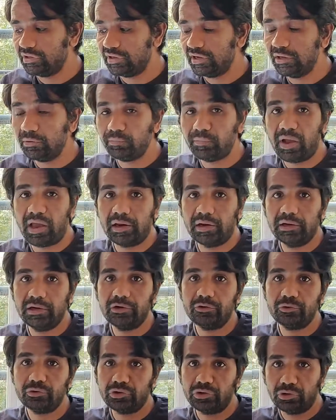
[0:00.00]
in
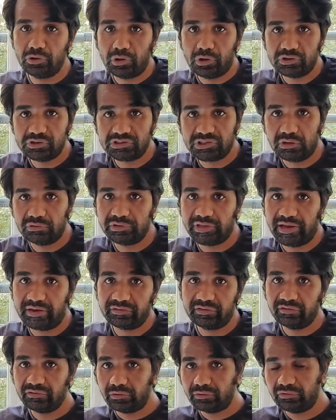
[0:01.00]
parallel to the north-south
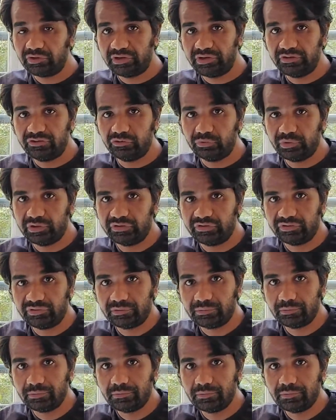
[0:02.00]
axis of the reed switch.